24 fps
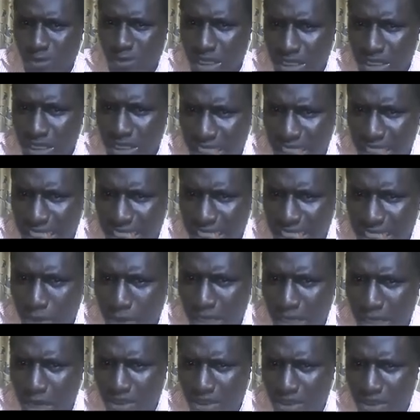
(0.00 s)
the standard API
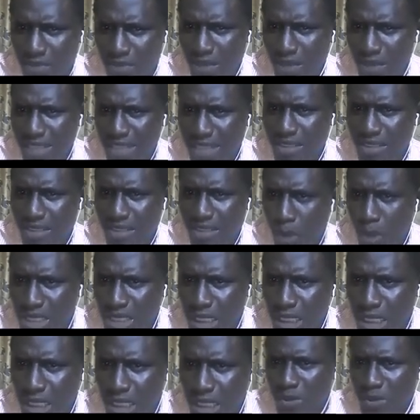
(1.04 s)
was 35 degree,
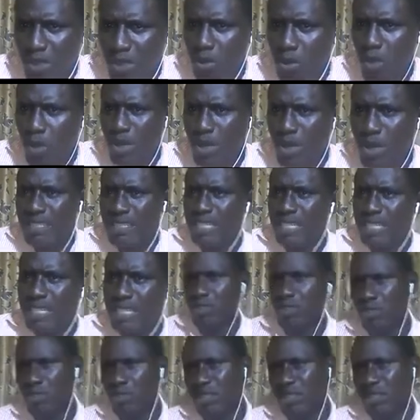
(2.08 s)
but the one we are selling is
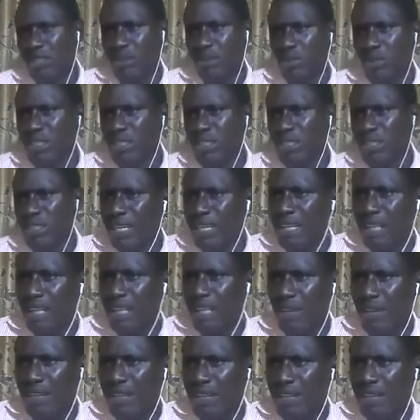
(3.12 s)
32 degree, which is lower than
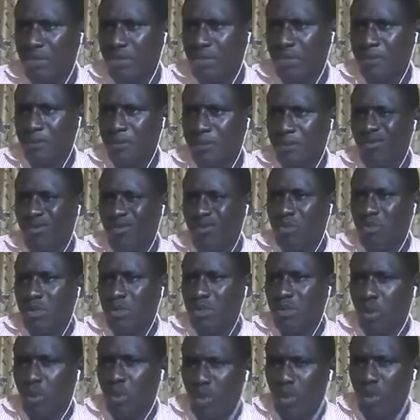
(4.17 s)
35 degree,
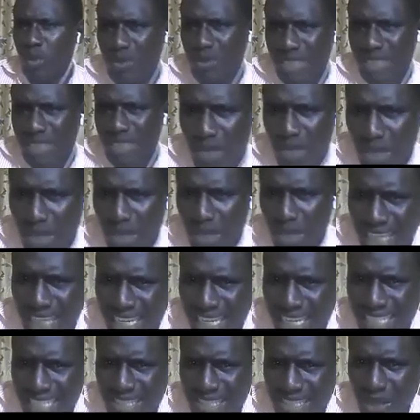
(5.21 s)
which means that you have
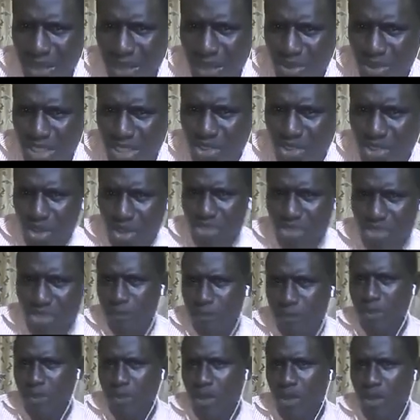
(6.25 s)
to deduct
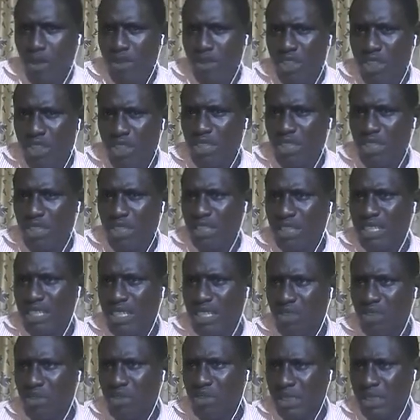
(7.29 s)
or reduce it for 10
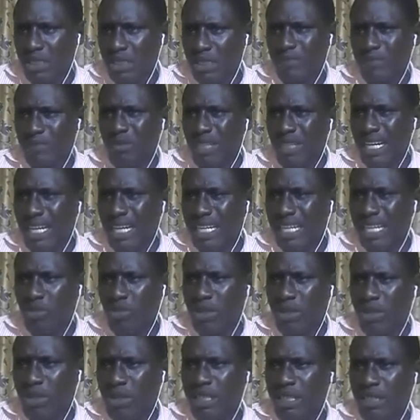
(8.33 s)
degree. I guess what I'm
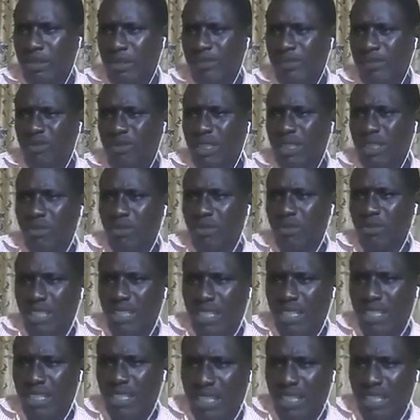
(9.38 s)
saying now. For
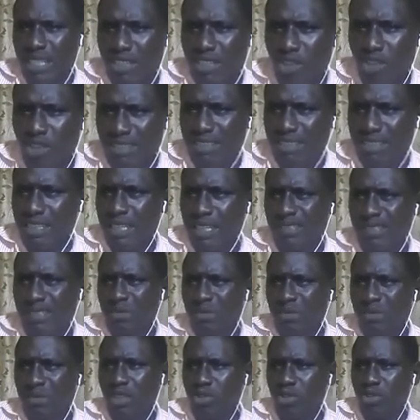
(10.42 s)
$10
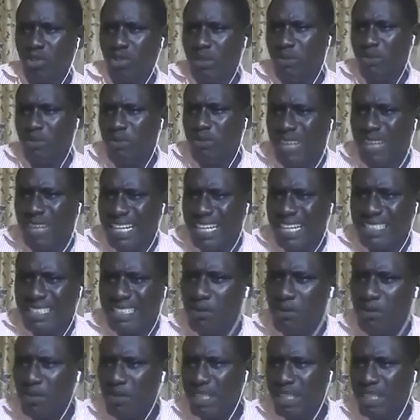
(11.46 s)
to reflect the
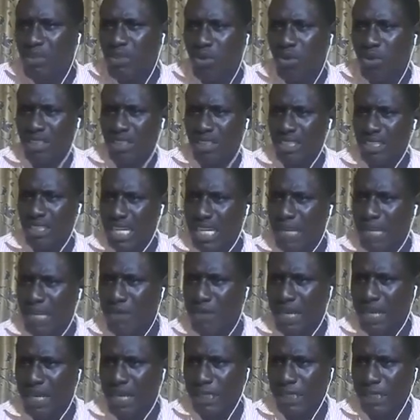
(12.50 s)
difference in the API